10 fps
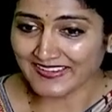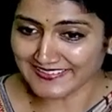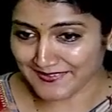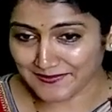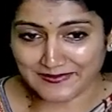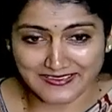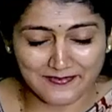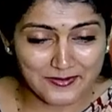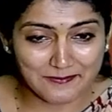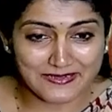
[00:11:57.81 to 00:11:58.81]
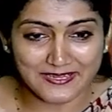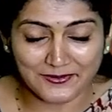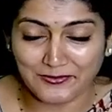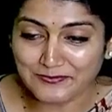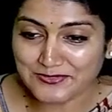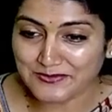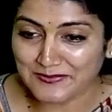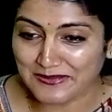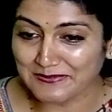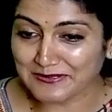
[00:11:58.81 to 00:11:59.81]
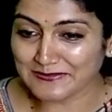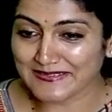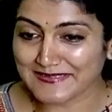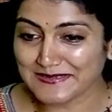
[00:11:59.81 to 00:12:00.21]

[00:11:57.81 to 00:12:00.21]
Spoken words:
So everybody at home should be able to listen